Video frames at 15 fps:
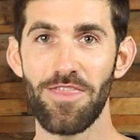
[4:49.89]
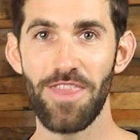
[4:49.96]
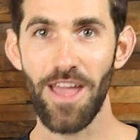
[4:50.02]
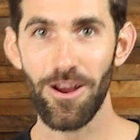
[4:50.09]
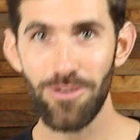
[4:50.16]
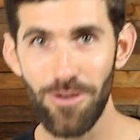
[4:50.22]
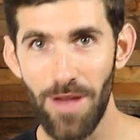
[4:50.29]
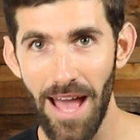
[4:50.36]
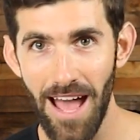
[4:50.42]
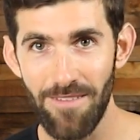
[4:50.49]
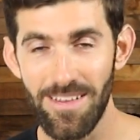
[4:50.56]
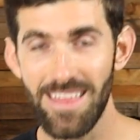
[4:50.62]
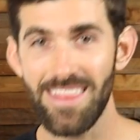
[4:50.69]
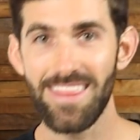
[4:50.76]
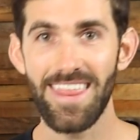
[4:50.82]
there you
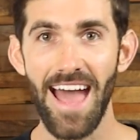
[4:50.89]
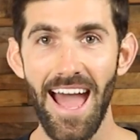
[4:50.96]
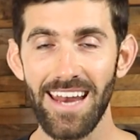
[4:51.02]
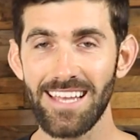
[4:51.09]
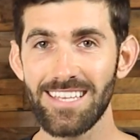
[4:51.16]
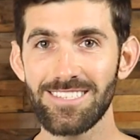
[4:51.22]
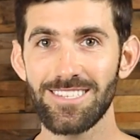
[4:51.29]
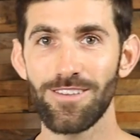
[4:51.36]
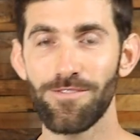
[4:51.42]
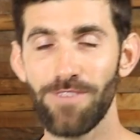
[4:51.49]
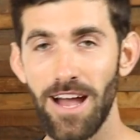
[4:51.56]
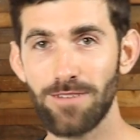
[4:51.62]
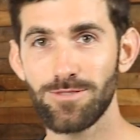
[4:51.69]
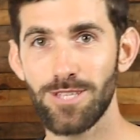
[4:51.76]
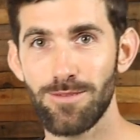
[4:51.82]
have it. That is the
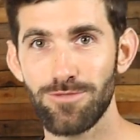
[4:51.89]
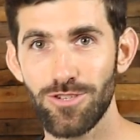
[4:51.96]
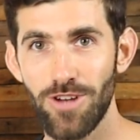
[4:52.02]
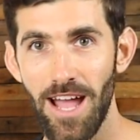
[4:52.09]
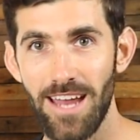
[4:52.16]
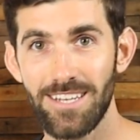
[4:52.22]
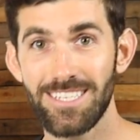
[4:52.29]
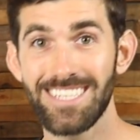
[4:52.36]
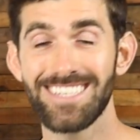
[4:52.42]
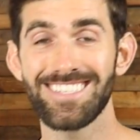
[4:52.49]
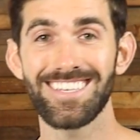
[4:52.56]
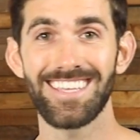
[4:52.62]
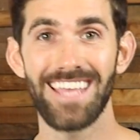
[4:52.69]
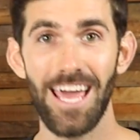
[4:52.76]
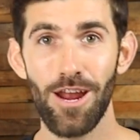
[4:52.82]
5-step strategy
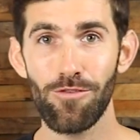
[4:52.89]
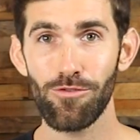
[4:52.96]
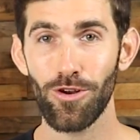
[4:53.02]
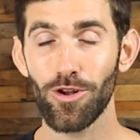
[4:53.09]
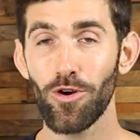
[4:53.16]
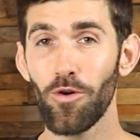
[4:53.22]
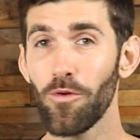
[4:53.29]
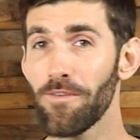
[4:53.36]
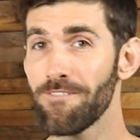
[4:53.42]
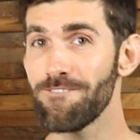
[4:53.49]
to get over a cold